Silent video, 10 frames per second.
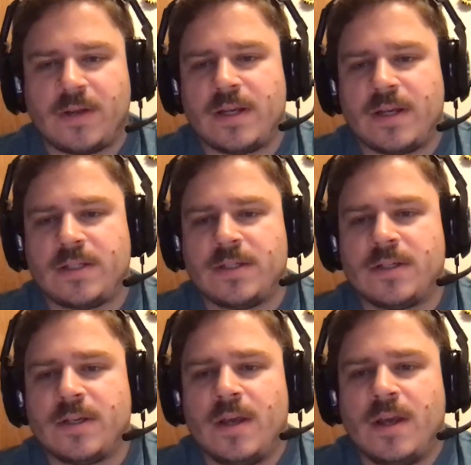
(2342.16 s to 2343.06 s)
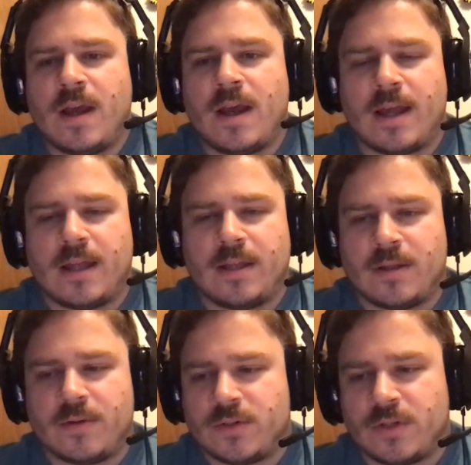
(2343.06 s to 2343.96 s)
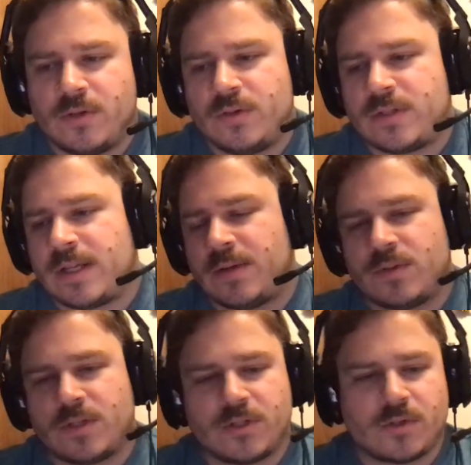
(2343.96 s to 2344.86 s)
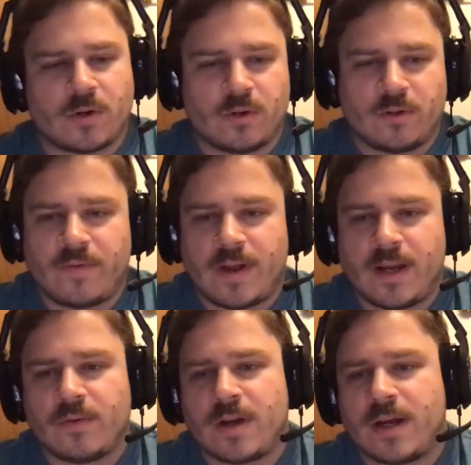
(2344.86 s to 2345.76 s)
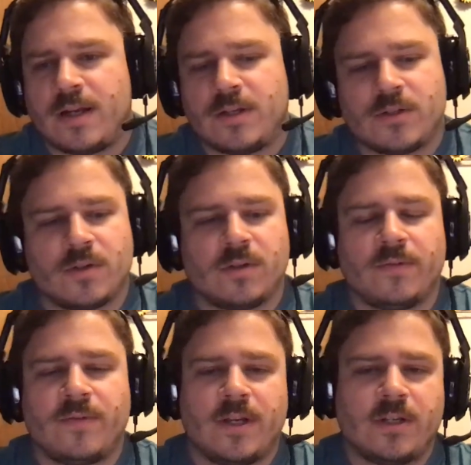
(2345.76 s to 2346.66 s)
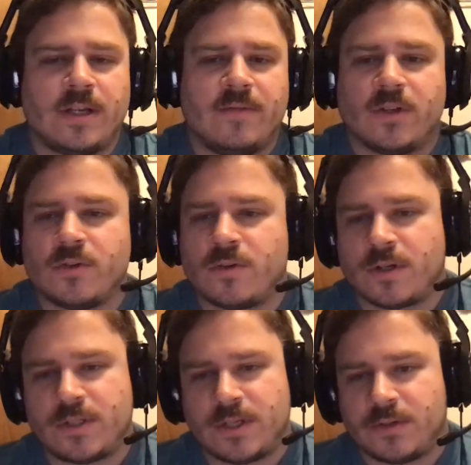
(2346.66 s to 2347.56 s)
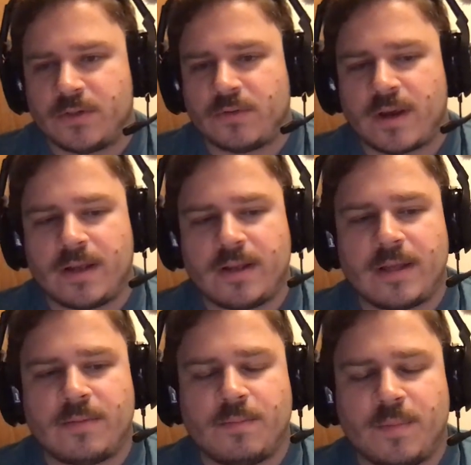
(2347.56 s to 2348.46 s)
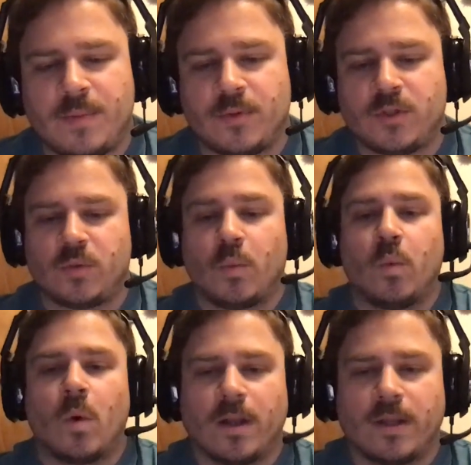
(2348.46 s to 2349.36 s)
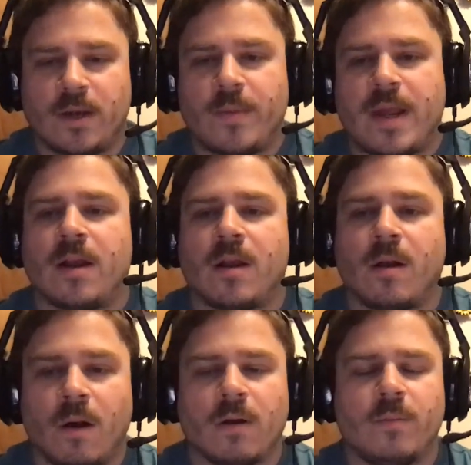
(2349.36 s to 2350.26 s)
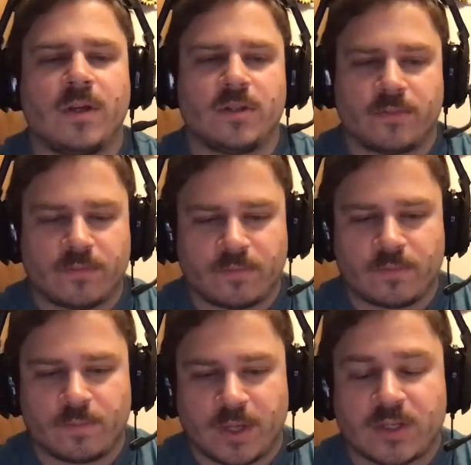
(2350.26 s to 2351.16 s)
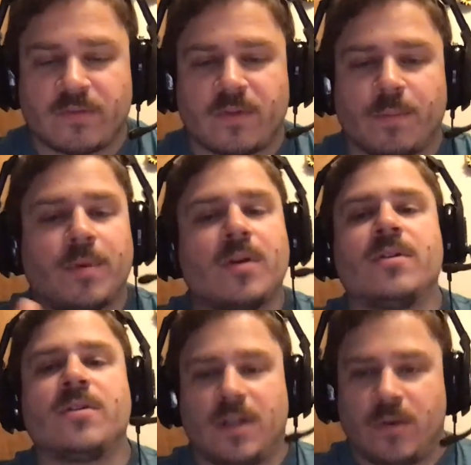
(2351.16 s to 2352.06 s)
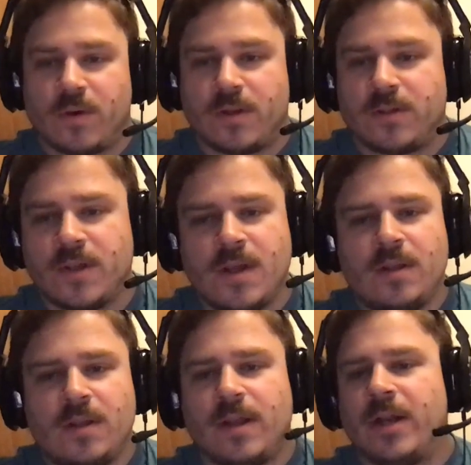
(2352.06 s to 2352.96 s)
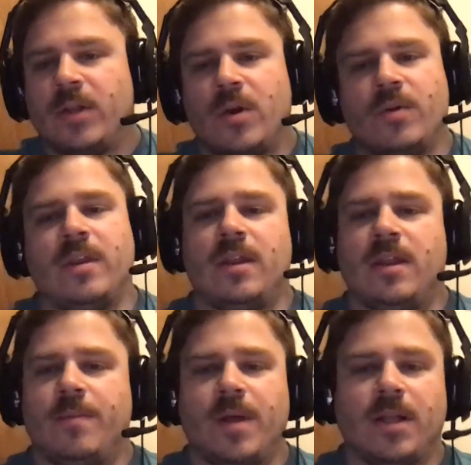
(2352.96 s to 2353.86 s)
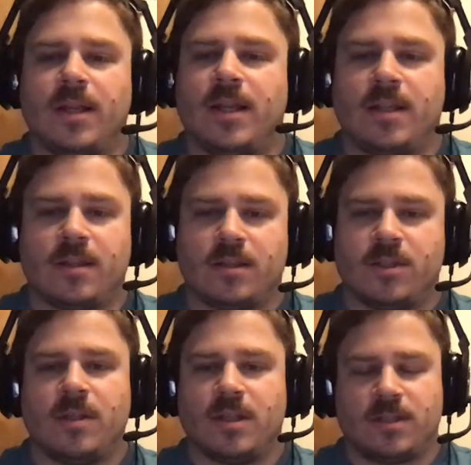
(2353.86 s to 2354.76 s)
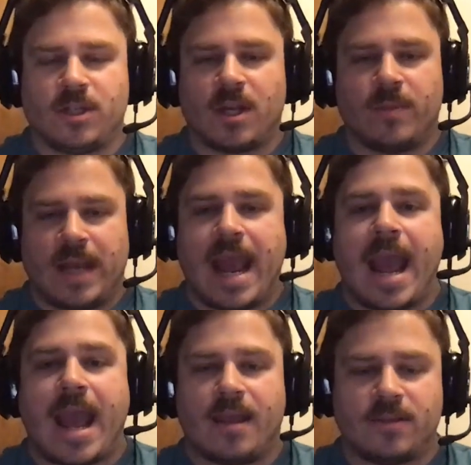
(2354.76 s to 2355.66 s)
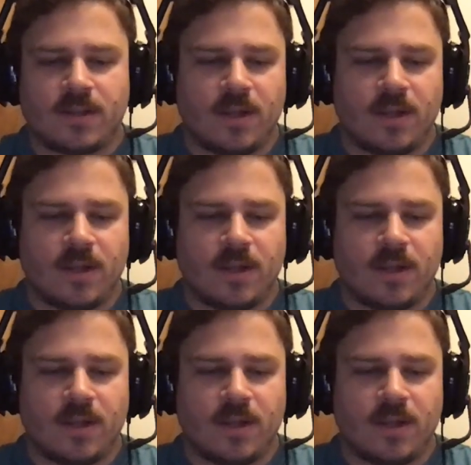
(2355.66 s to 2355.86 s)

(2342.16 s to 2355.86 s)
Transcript: races. And there was the news that he was going to struggle to find a ride and struggle to find even a Truck Series ride, that people just wanted him in a car because of the person he was, let alone the ability that this gentleman has.